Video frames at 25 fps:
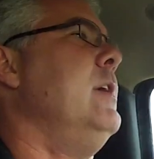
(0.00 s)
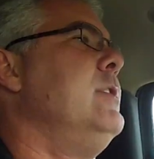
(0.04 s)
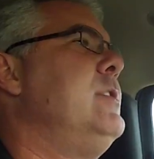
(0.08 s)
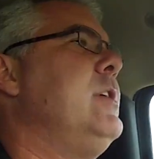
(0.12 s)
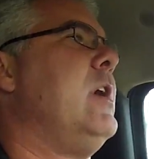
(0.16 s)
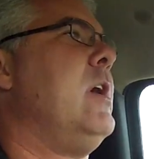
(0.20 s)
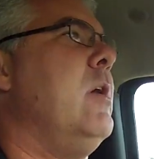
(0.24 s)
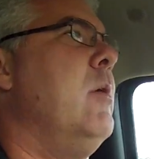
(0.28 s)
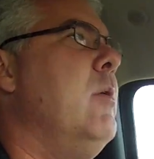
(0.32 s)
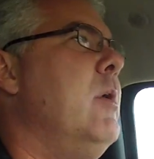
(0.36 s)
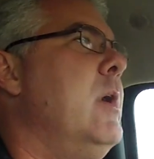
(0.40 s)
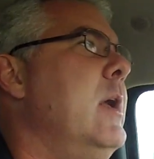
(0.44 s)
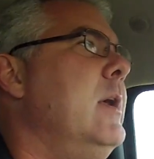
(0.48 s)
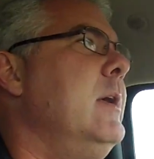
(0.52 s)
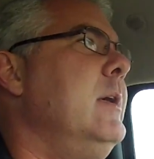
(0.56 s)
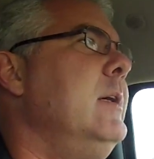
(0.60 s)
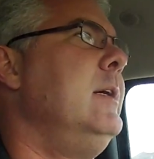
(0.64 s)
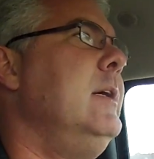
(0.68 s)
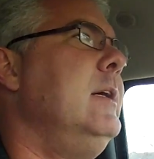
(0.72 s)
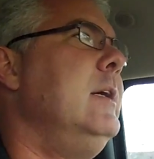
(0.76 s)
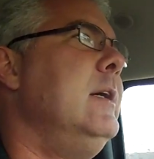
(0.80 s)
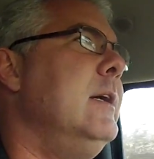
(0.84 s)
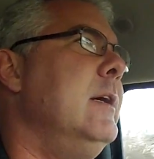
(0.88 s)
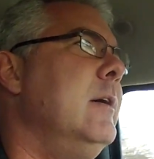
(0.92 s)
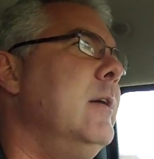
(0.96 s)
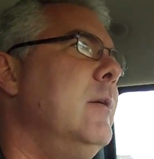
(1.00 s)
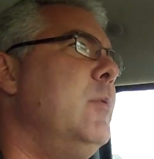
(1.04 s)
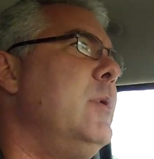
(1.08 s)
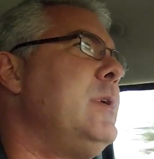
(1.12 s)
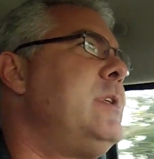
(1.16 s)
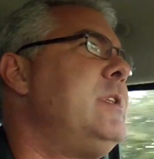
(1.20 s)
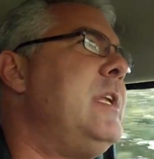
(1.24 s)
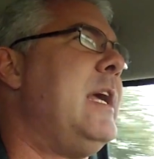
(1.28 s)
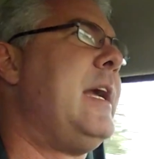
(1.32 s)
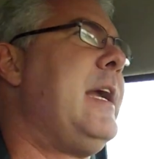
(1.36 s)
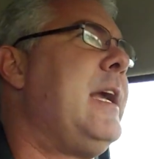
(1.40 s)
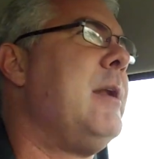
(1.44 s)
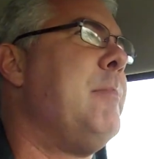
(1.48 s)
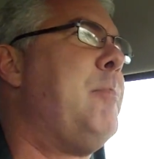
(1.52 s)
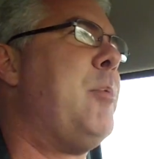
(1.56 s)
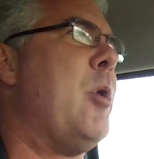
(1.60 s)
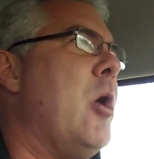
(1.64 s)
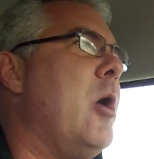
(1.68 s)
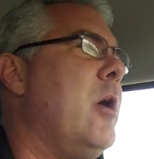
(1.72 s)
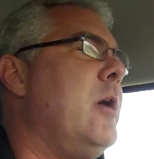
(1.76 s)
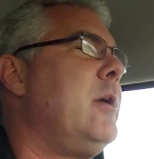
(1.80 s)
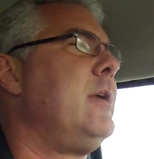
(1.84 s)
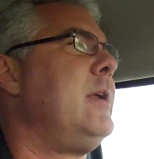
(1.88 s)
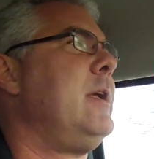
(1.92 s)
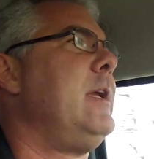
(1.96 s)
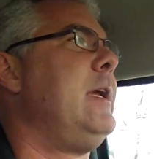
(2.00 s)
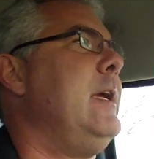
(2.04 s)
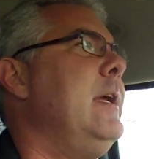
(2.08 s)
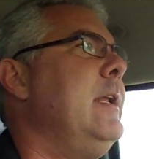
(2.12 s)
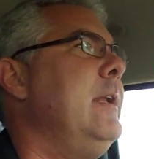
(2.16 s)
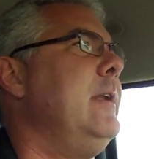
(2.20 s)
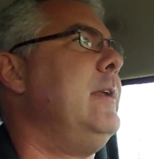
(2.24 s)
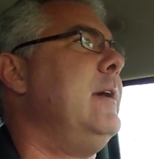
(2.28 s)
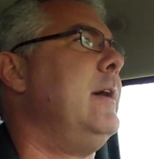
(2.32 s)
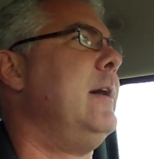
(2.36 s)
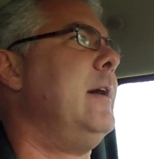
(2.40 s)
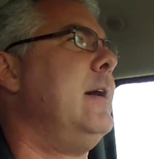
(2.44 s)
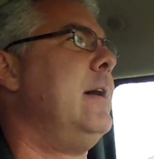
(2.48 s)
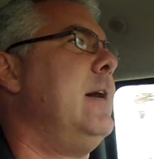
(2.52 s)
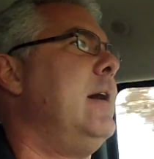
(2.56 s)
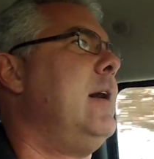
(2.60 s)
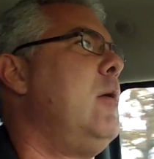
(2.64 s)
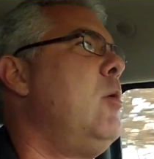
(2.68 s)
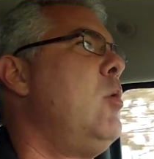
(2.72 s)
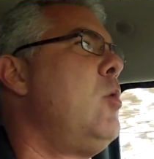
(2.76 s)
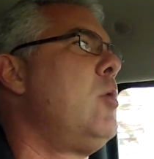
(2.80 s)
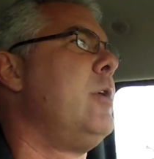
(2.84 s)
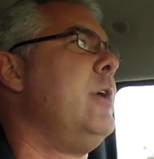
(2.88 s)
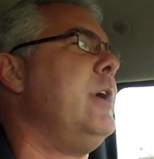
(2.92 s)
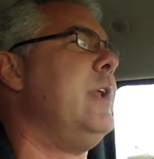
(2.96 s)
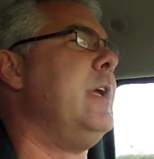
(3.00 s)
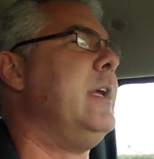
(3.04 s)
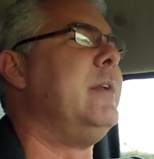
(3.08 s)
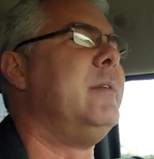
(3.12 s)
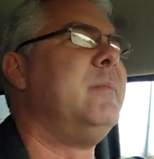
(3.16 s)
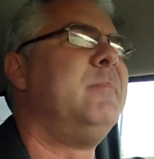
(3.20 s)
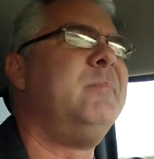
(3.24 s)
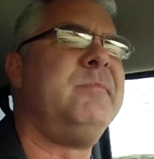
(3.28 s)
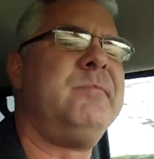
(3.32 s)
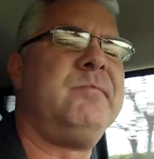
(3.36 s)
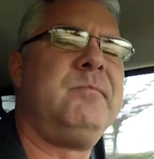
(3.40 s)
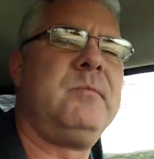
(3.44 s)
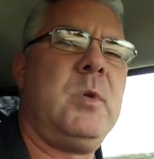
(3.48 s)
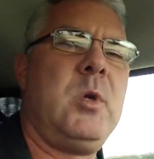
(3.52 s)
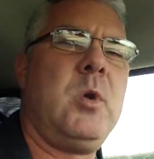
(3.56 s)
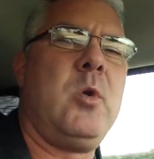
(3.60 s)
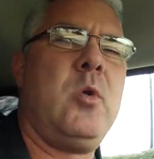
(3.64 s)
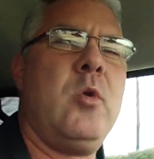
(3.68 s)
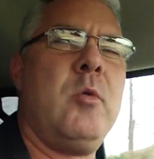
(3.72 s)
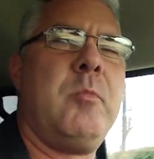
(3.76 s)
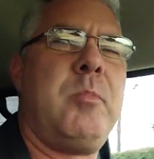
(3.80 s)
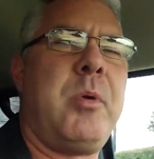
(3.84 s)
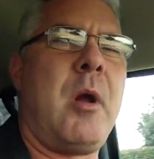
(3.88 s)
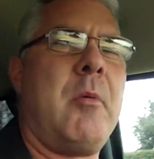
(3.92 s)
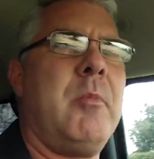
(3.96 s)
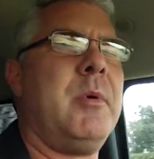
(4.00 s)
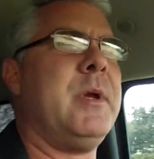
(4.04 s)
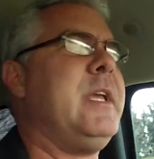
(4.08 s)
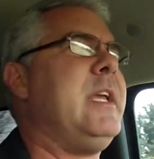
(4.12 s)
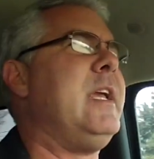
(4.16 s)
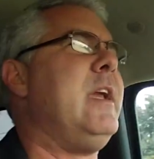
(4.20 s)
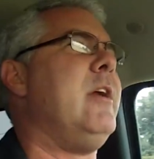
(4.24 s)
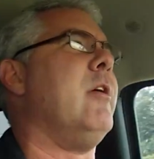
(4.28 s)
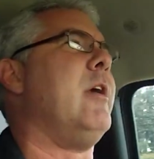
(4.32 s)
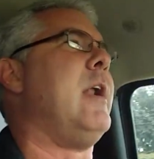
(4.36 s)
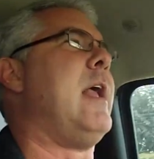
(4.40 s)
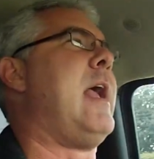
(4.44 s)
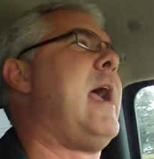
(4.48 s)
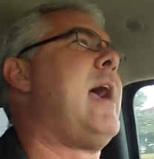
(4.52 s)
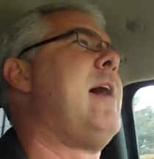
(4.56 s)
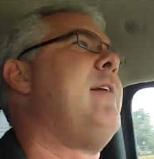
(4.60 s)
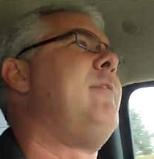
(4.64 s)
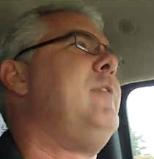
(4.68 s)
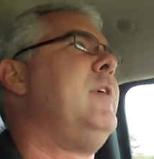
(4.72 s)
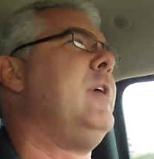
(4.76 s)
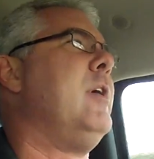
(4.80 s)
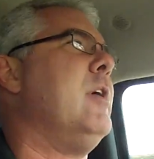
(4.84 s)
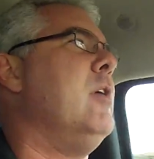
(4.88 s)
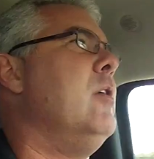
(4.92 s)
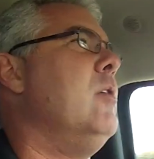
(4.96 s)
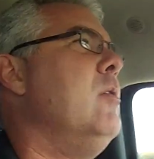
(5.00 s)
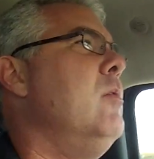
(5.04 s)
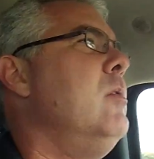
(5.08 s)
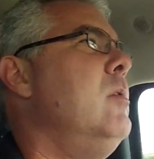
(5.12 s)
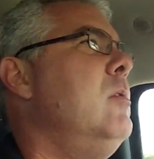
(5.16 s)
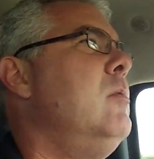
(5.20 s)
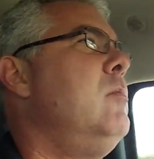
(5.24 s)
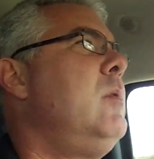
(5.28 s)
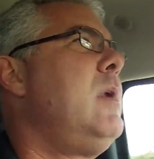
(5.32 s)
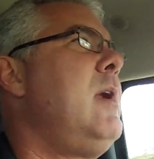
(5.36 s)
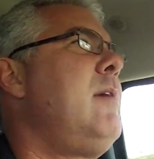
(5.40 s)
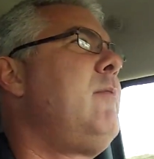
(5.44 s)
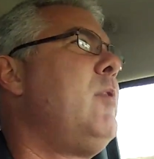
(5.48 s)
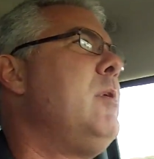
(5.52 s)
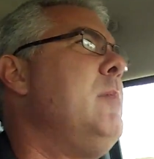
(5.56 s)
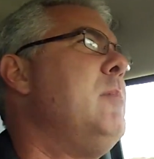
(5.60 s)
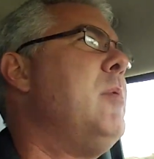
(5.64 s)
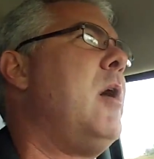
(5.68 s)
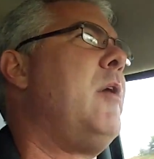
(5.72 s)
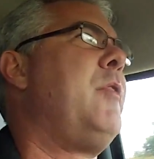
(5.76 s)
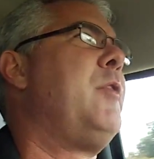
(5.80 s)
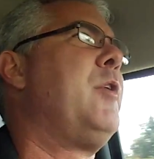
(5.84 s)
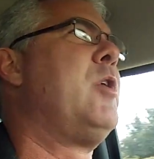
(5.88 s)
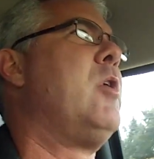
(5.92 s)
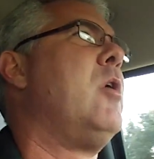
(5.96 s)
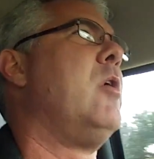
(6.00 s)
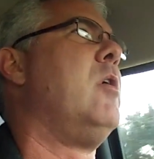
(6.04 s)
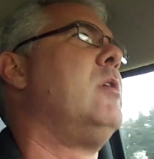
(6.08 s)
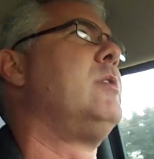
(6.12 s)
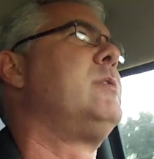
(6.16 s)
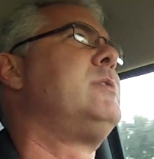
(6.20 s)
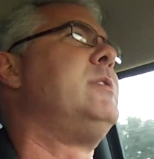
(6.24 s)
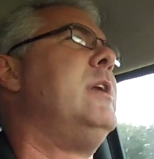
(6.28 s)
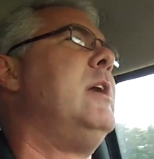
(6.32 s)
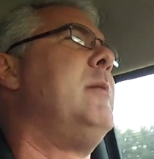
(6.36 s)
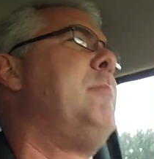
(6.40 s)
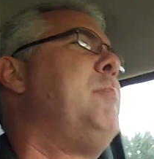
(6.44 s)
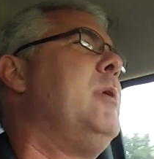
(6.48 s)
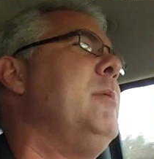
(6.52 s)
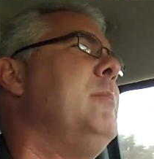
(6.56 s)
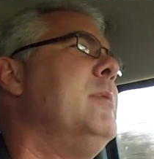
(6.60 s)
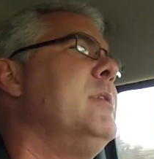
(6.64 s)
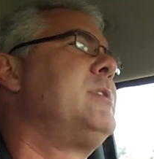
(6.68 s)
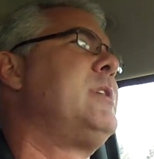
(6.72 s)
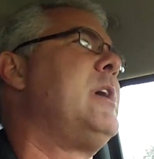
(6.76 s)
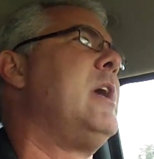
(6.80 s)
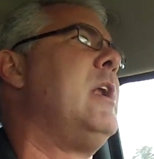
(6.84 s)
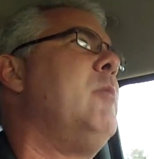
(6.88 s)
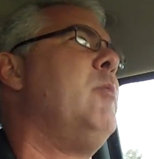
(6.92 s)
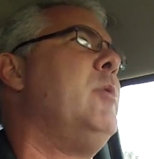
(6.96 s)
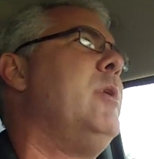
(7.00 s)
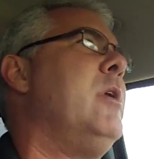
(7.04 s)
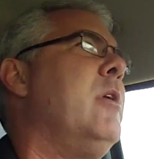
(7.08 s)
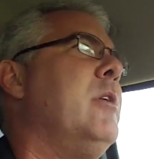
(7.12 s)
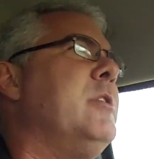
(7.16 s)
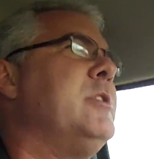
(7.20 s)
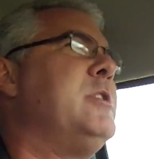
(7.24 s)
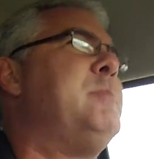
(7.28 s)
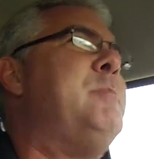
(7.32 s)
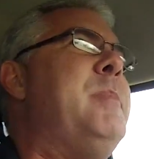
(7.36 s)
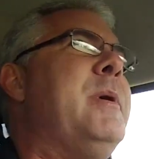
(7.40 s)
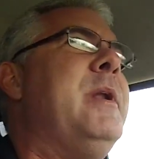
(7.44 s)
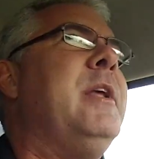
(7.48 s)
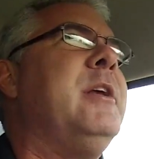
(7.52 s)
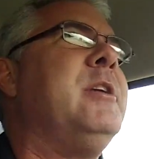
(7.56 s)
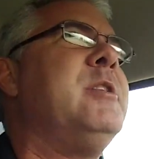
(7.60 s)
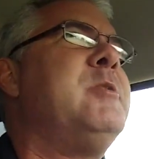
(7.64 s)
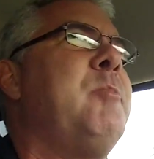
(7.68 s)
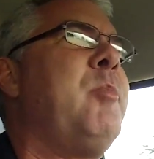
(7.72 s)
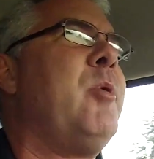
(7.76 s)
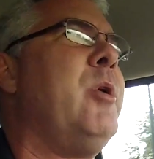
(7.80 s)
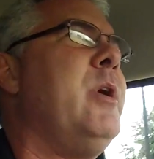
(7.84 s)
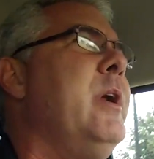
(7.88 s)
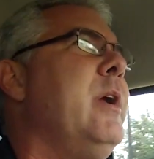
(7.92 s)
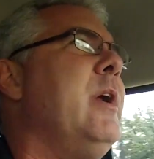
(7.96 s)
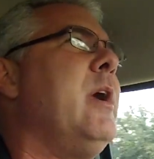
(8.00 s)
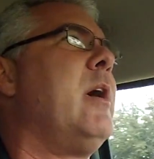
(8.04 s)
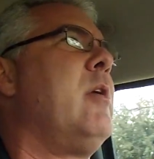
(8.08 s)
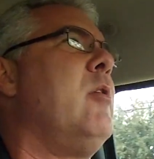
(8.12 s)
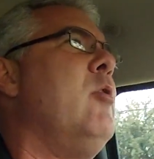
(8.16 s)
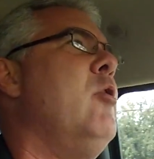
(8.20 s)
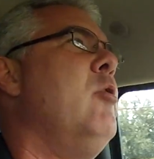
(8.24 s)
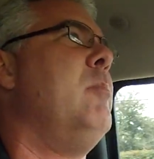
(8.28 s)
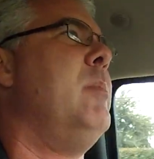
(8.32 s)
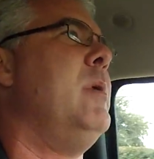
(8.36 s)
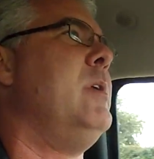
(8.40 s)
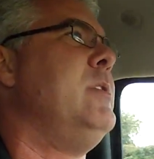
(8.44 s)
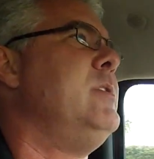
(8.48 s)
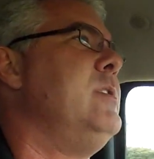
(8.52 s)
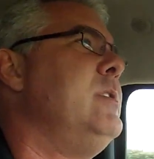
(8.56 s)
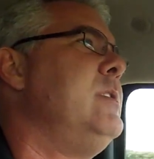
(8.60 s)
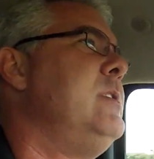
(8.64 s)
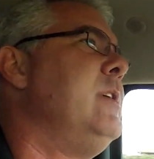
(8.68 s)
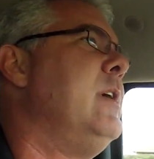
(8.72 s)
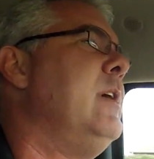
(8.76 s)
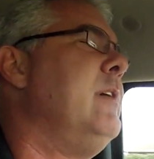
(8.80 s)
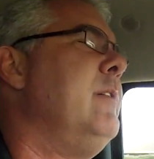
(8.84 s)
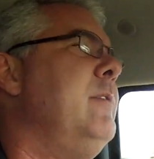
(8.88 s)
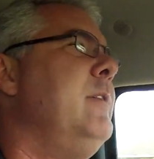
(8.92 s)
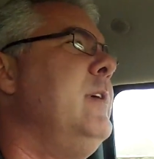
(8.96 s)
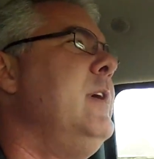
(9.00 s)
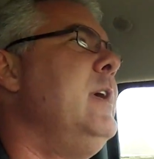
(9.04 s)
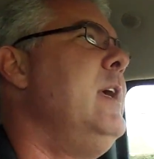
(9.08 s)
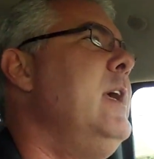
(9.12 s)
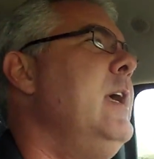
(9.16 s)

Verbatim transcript: So I went to take it apart and uh, ordered it oh probably a year and a half ago. Whenever we bought the Carlson, I pretty much kind of went on a spending spree and got a whole bunch of stuff.